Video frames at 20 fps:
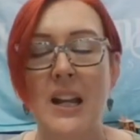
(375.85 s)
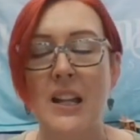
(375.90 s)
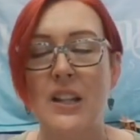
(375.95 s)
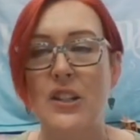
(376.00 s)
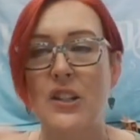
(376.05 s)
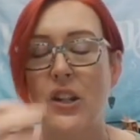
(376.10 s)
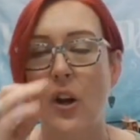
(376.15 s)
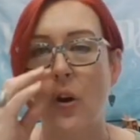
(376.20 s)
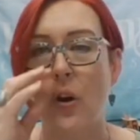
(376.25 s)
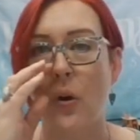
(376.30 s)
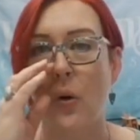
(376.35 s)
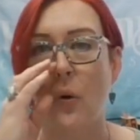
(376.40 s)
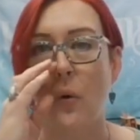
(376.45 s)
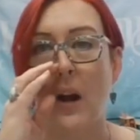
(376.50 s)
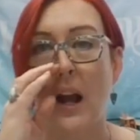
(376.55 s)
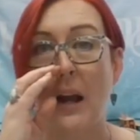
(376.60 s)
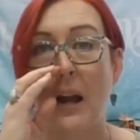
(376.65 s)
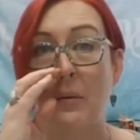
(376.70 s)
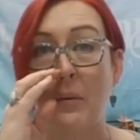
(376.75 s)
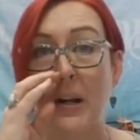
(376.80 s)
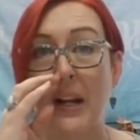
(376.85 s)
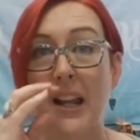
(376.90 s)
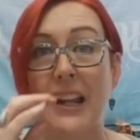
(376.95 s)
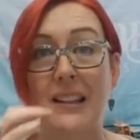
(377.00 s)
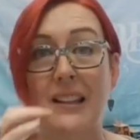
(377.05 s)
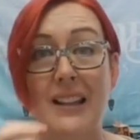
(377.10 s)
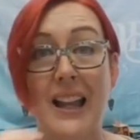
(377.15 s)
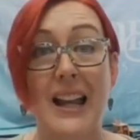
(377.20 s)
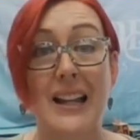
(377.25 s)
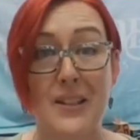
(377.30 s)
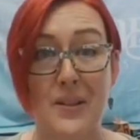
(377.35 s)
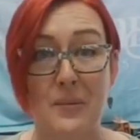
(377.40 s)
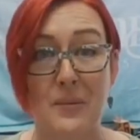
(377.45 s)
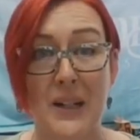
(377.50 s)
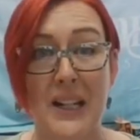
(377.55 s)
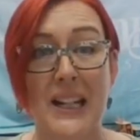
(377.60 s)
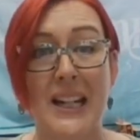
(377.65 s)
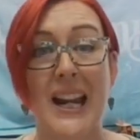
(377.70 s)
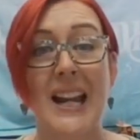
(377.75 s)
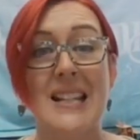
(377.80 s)
So I went ahead last
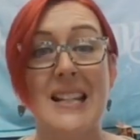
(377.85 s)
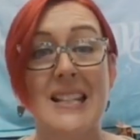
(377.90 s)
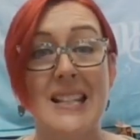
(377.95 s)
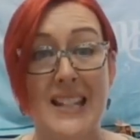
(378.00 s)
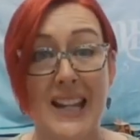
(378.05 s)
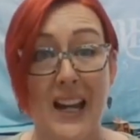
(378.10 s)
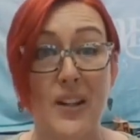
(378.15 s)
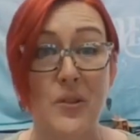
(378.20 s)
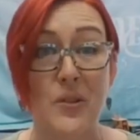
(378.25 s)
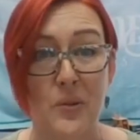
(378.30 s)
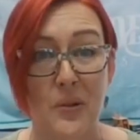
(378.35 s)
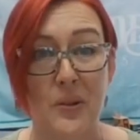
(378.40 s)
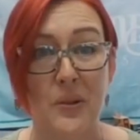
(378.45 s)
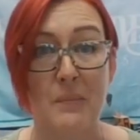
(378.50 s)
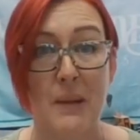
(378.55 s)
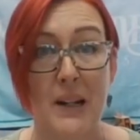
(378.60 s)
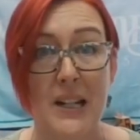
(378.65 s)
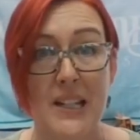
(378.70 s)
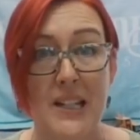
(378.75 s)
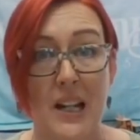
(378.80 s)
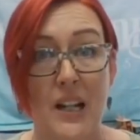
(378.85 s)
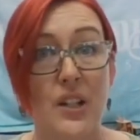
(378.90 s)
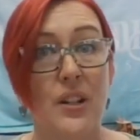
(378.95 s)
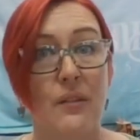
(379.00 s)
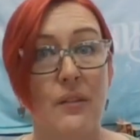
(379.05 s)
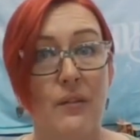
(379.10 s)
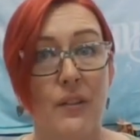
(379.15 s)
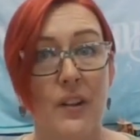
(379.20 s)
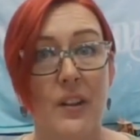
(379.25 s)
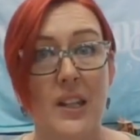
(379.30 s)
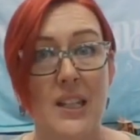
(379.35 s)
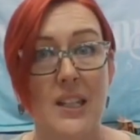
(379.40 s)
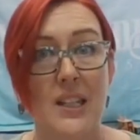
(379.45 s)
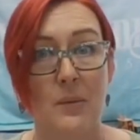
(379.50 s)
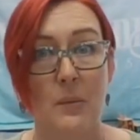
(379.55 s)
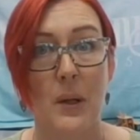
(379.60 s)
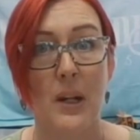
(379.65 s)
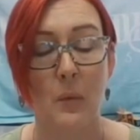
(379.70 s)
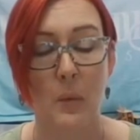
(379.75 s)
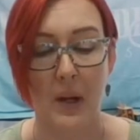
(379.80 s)
week and scheduled my session for this
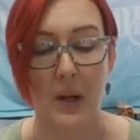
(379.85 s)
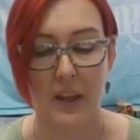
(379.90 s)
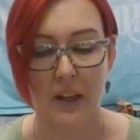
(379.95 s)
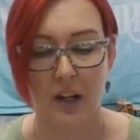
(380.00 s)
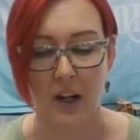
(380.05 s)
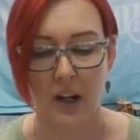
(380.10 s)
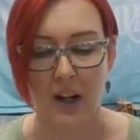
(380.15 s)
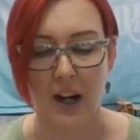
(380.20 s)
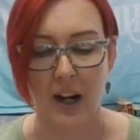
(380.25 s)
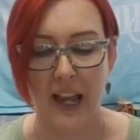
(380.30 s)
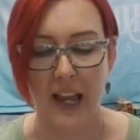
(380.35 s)
week with her.